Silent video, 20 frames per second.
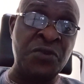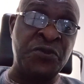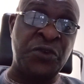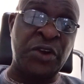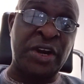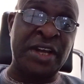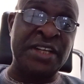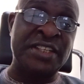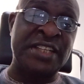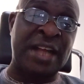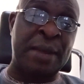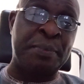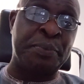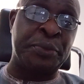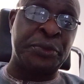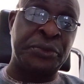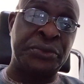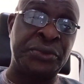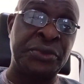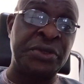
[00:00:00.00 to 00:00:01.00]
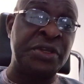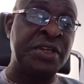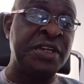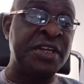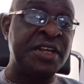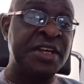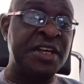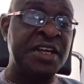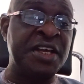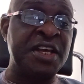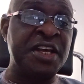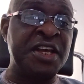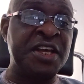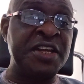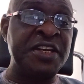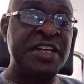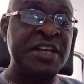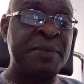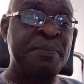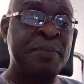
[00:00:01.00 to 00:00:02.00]
For example,
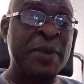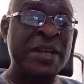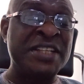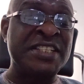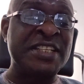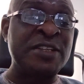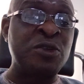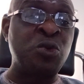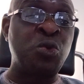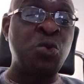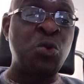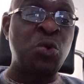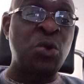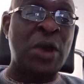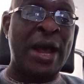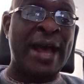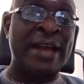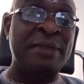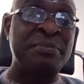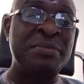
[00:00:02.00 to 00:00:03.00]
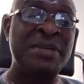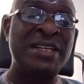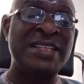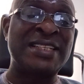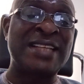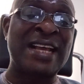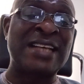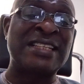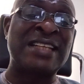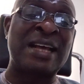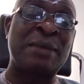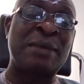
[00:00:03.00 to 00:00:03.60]
the person who administers